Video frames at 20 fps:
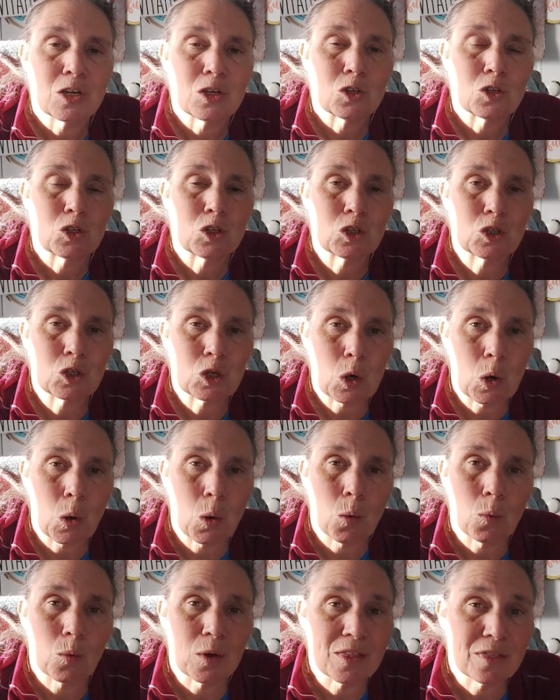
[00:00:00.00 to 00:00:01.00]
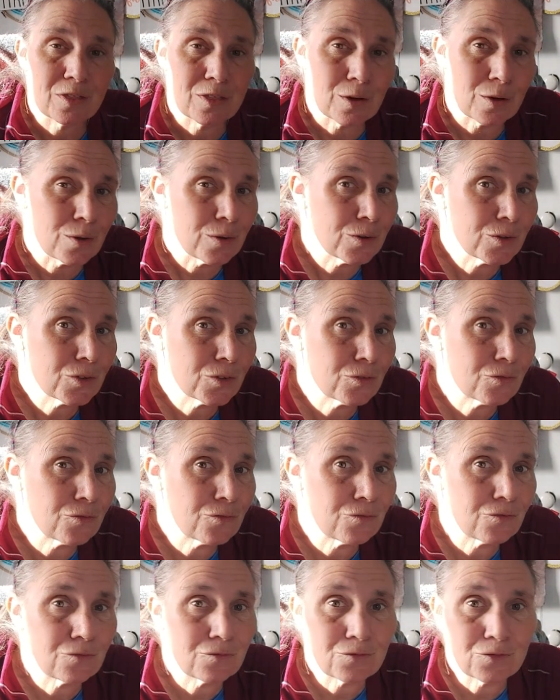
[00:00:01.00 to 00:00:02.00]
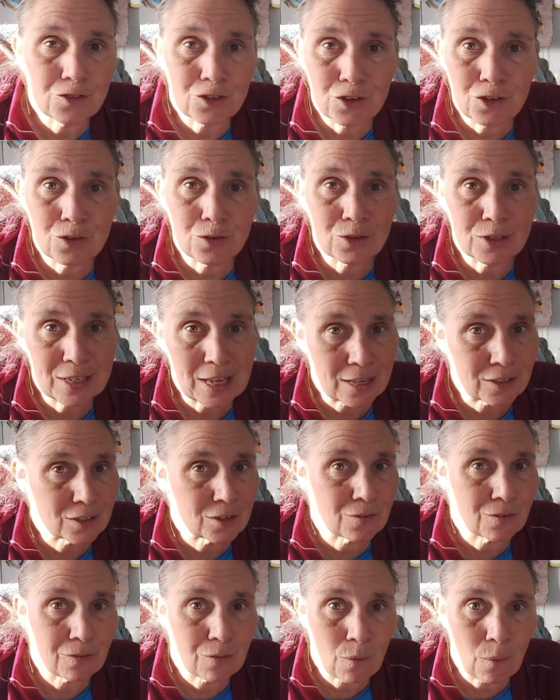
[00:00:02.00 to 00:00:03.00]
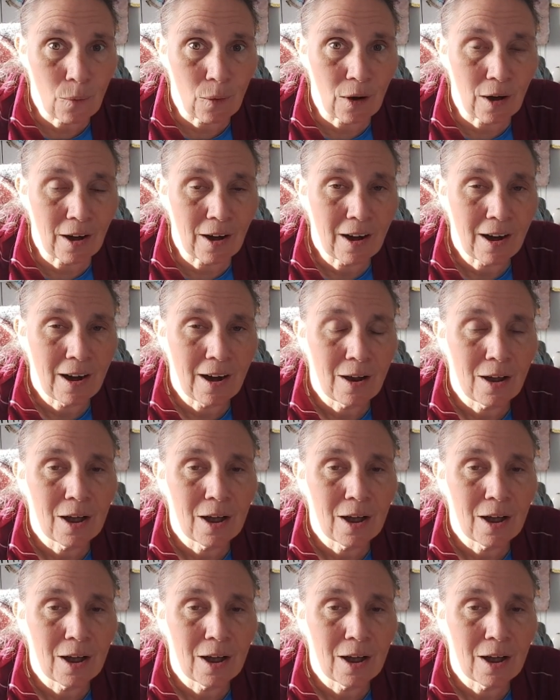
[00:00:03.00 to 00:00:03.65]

So with those 2 sets of 4,